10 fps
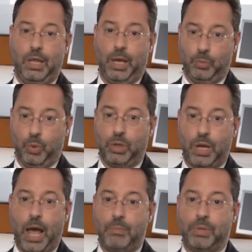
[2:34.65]
And work
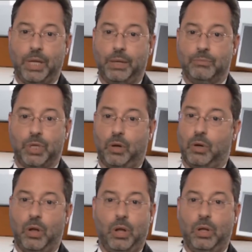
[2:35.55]
comp claims are
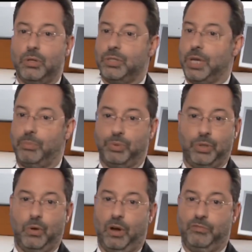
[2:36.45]
a whole
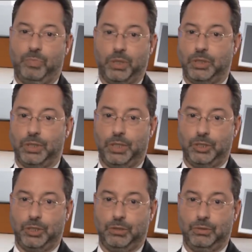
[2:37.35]
separate off-budget
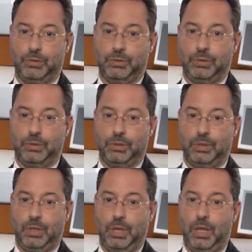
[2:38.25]
issue.
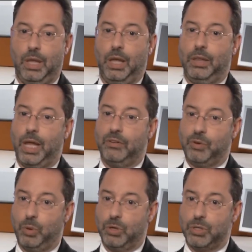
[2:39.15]
And then of
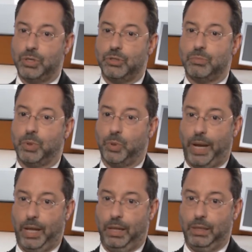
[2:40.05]
course there's
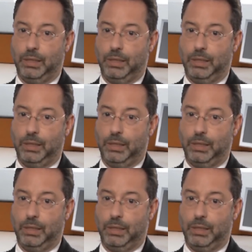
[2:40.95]
morale.